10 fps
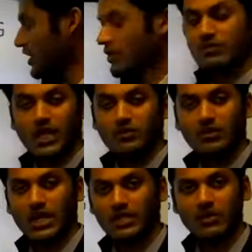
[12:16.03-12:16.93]
That would
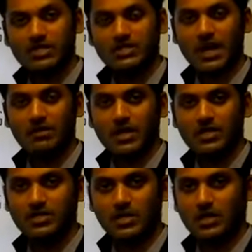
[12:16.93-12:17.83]
otherwise
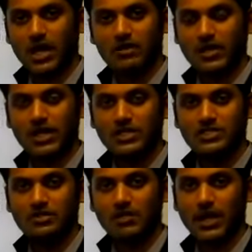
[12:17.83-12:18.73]
damage a real
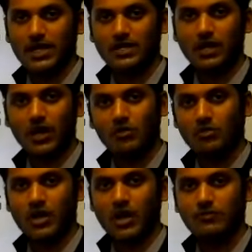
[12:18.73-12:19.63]
engine plant or
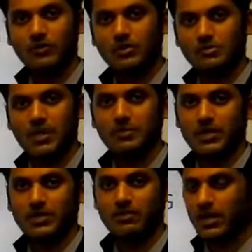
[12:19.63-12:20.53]
would be harmful to people
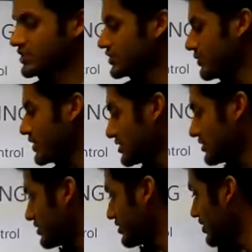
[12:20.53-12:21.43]
in real
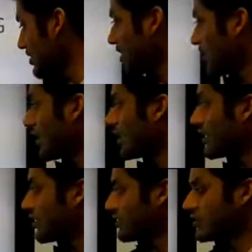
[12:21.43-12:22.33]
situations.
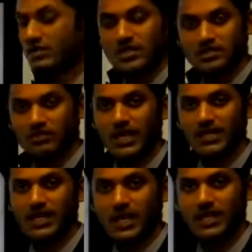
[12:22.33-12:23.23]
This
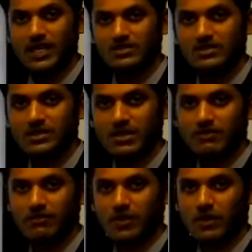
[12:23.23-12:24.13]
greatly enhanced the
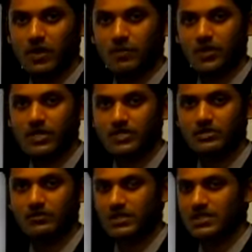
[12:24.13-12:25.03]
safe
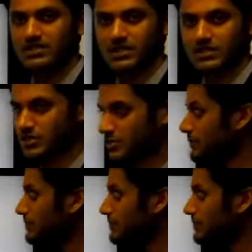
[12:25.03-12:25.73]
operations of the diesel engine.